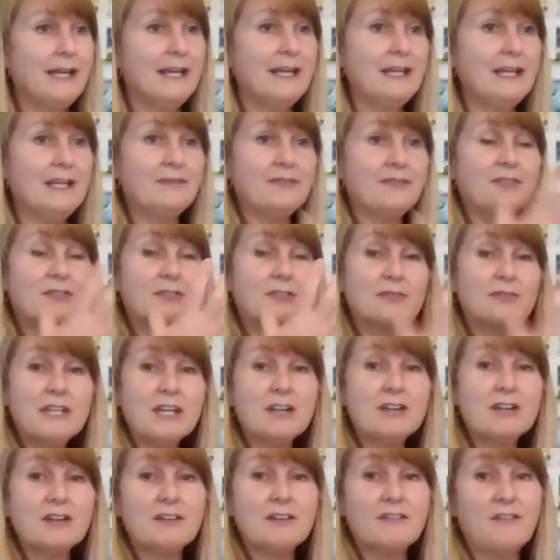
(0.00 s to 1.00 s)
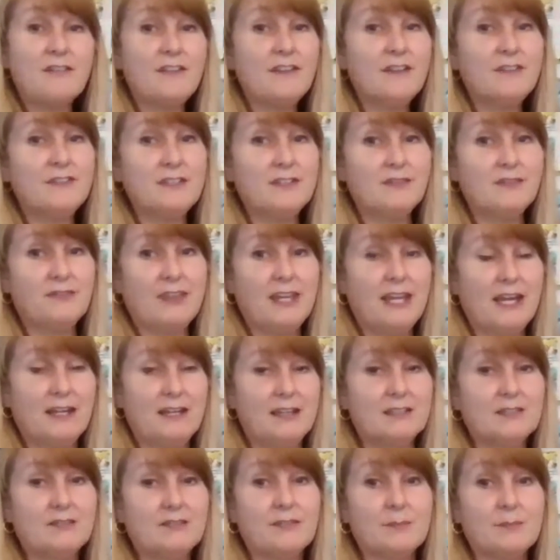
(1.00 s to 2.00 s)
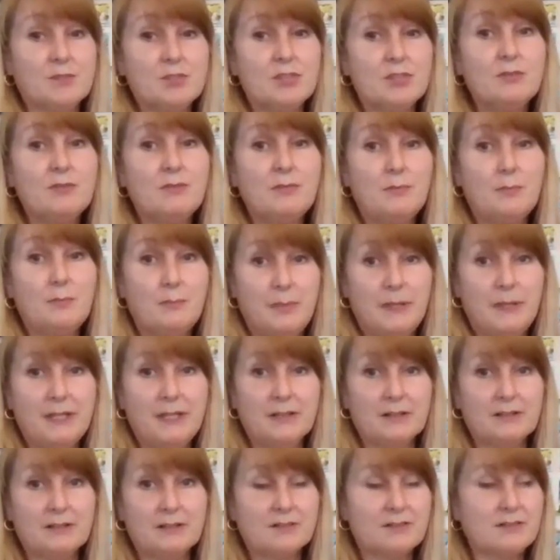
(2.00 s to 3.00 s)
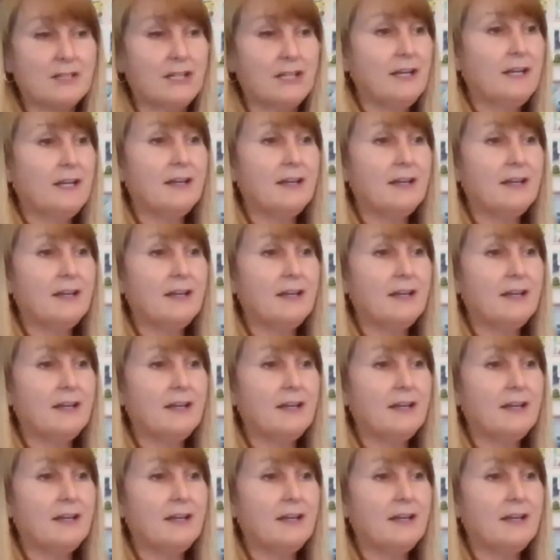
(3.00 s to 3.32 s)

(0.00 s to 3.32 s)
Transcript: and if 350 of that is from two beers